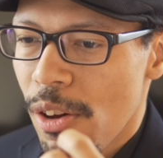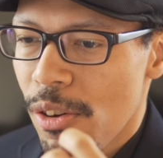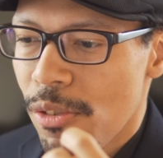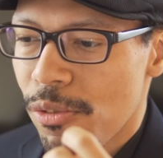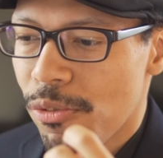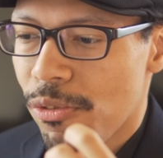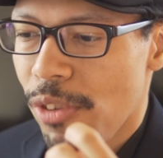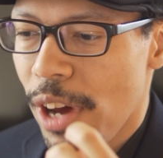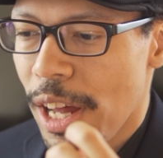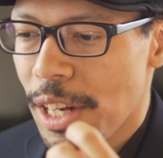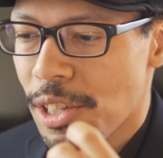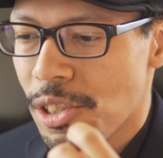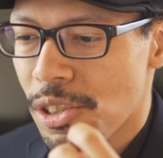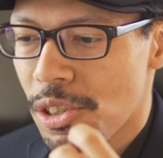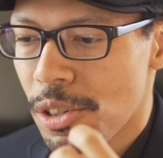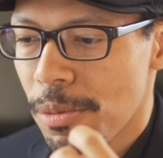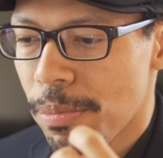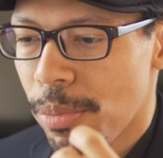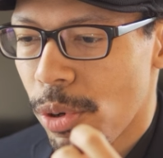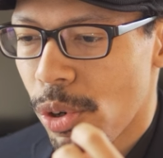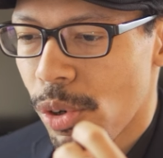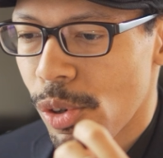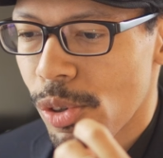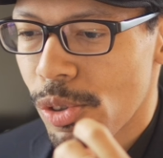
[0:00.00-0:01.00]

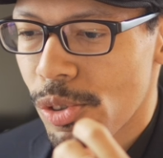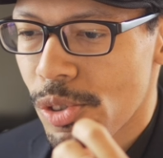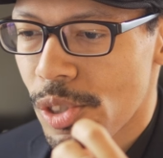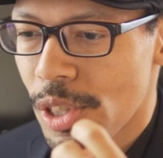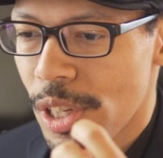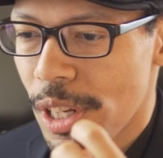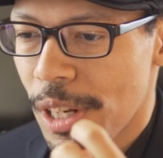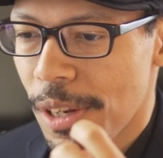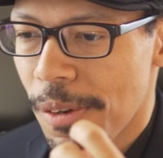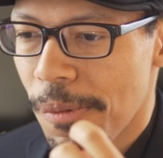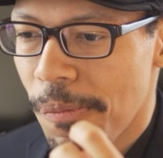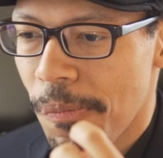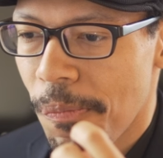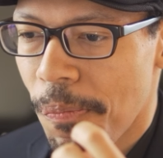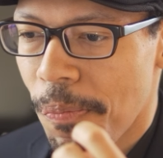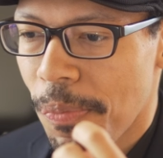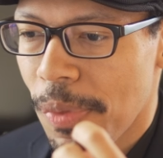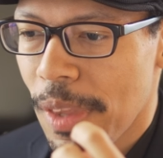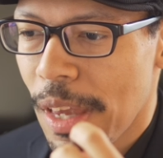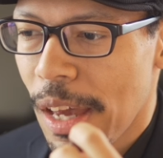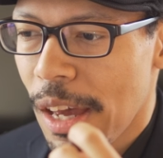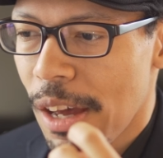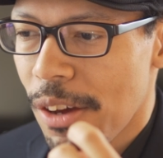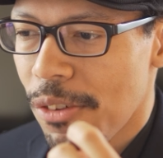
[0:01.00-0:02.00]
vegetables and
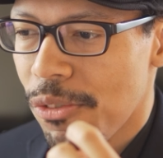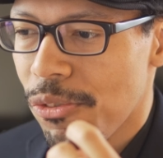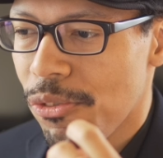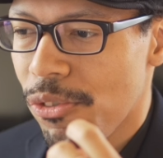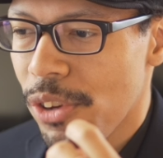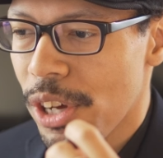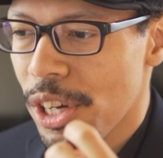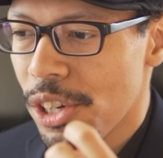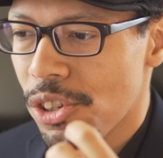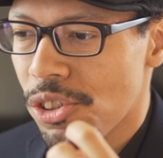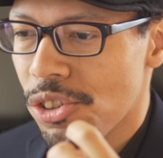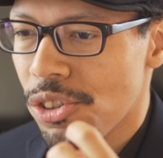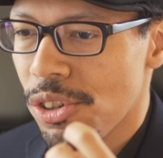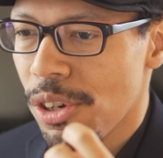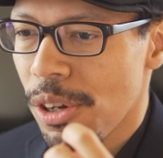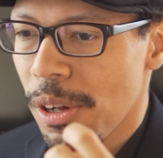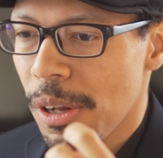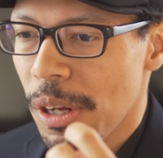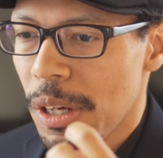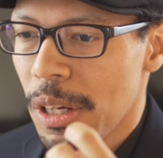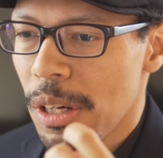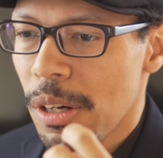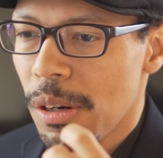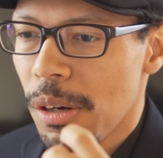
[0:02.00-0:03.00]
fish
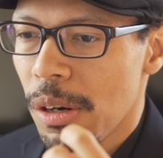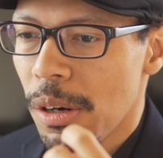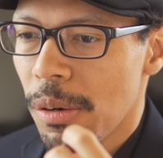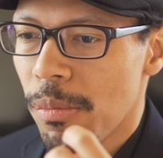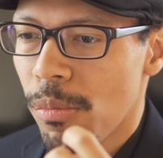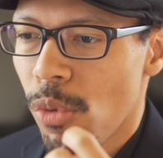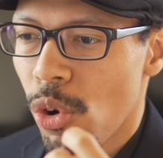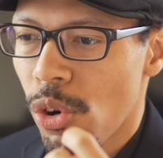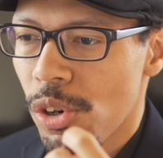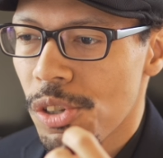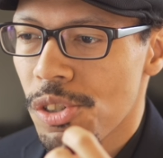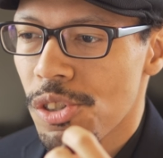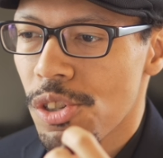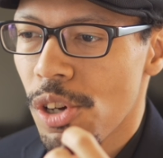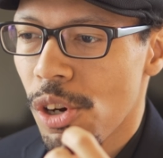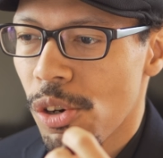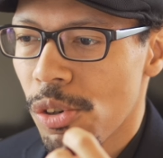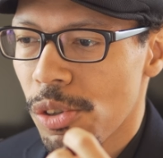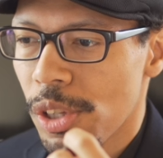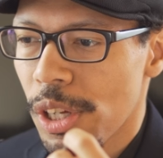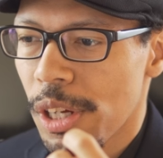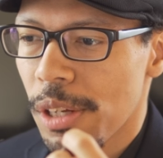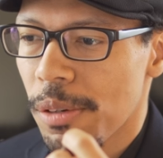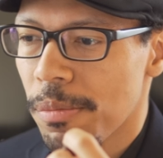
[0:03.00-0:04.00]
more
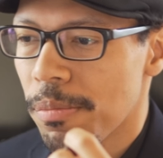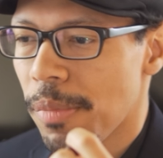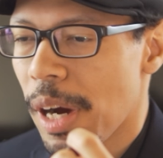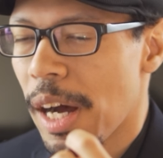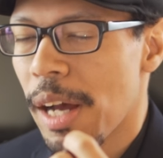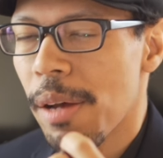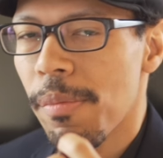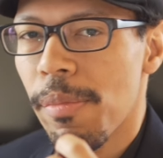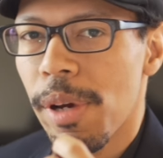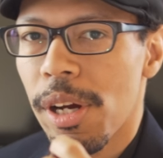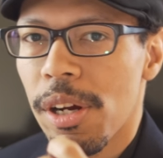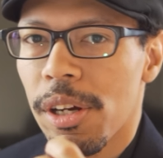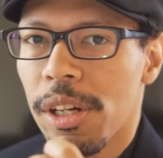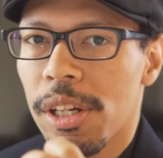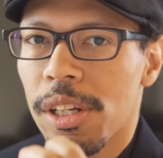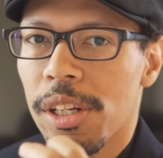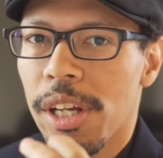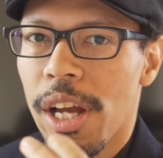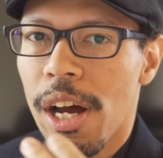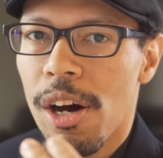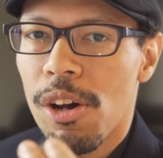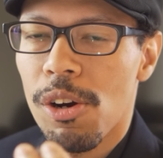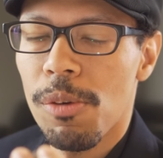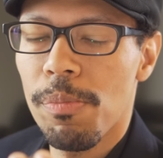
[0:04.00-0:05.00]
so than my
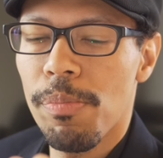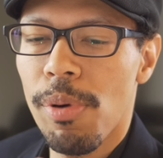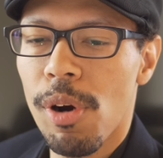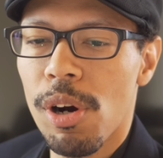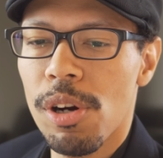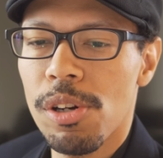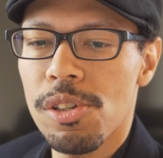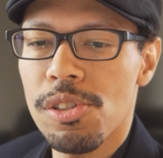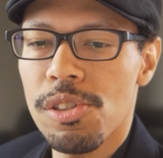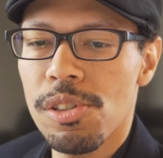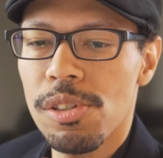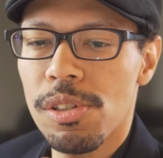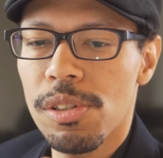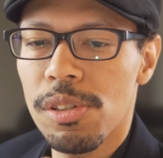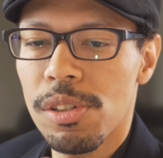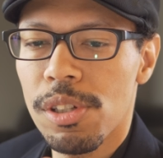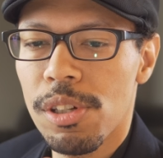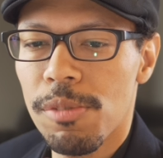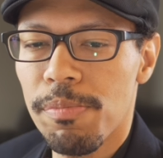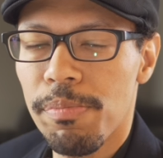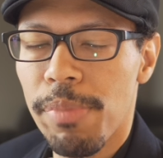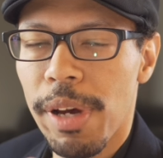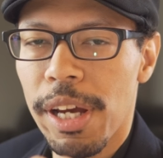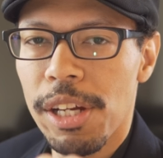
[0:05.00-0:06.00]
American counterparts and
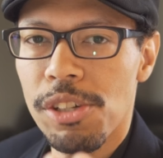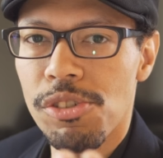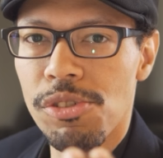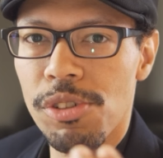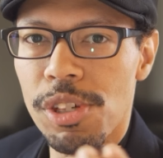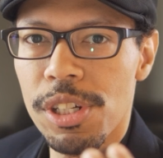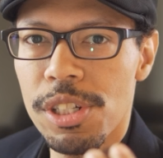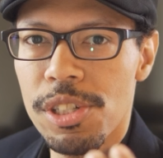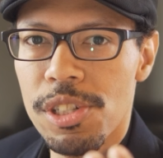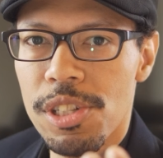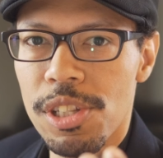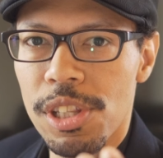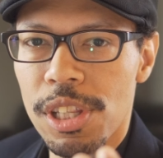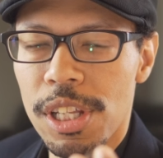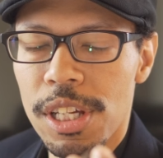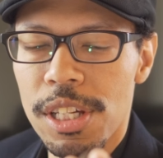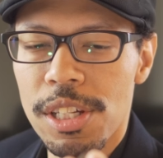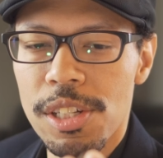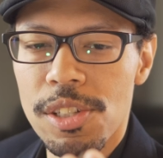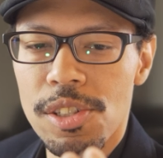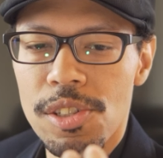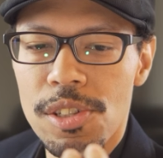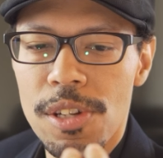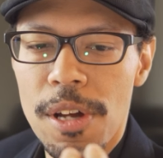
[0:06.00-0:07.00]
compatriots and
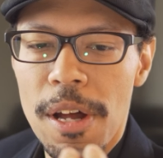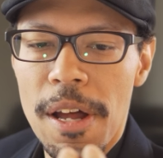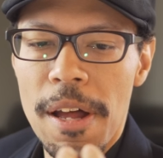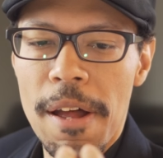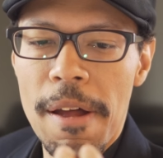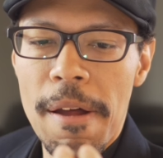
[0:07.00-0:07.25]
things.